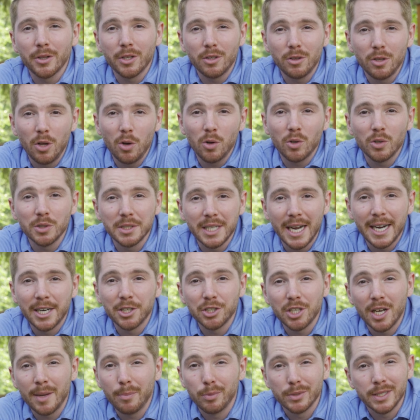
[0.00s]
the local tire
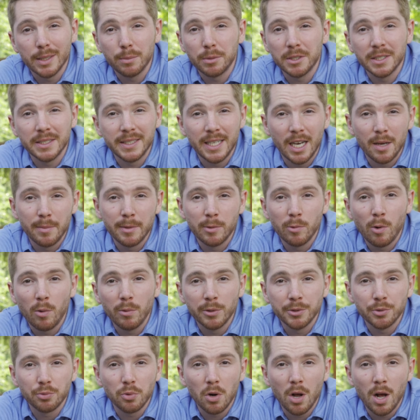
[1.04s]
shop was able to tell me what
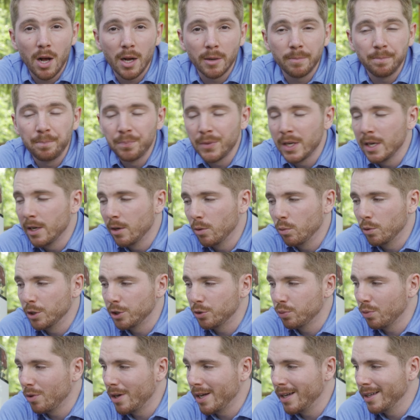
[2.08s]
was wrong, which
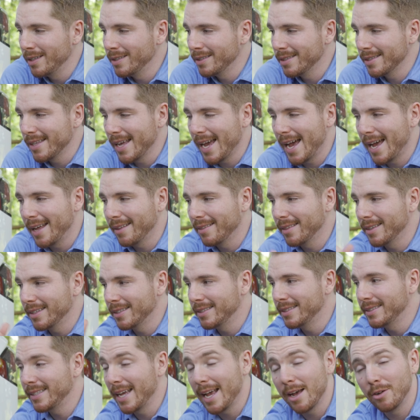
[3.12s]
was that the
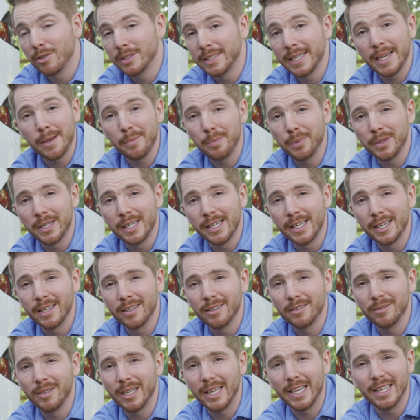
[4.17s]
sound
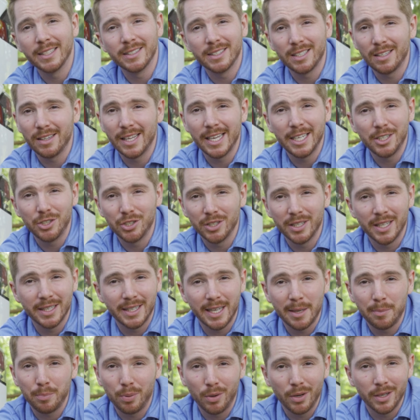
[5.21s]
dampening insulation that
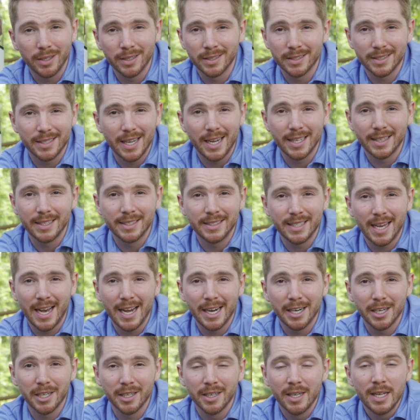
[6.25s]
they put inside the
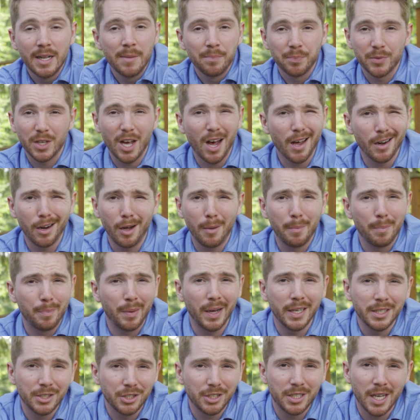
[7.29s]
tire got all
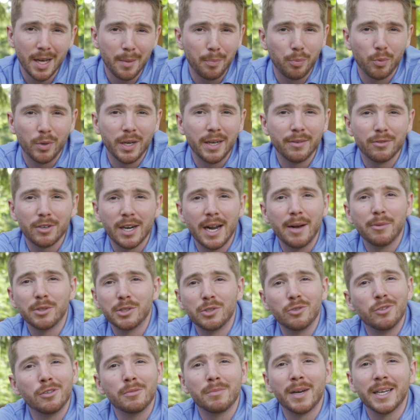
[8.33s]
bunched up whenever I was
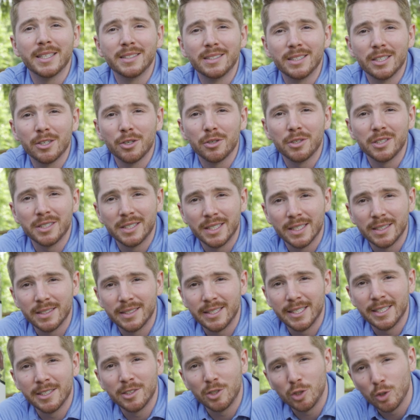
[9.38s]
doing my 0 to
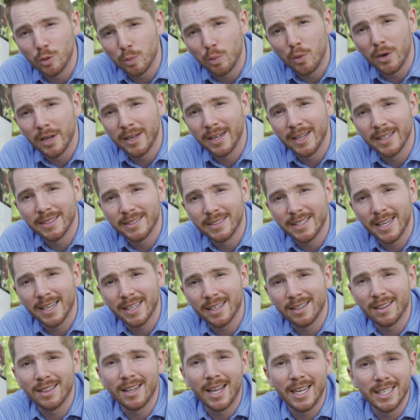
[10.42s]
60 in 2.8
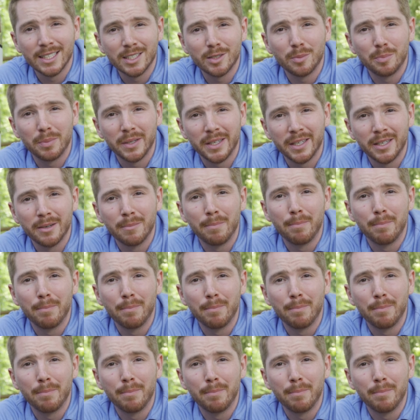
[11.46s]
second light speed